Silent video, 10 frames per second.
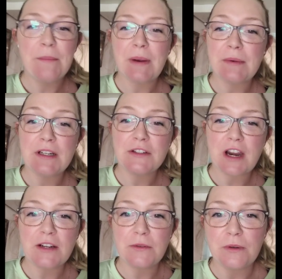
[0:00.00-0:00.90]
But I'm going to
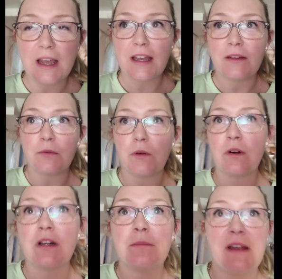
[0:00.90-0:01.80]
try to
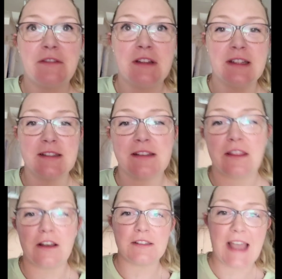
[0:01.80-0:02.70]
record my feelings and
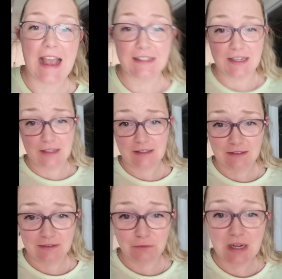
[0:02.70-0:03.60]
thoughts as I
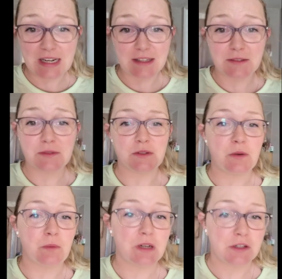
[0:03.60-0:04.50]
read it.
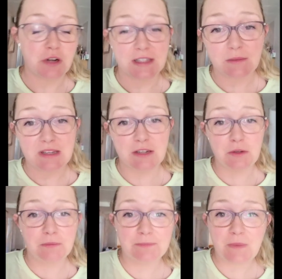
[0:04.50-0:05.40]
So we're going to try something new.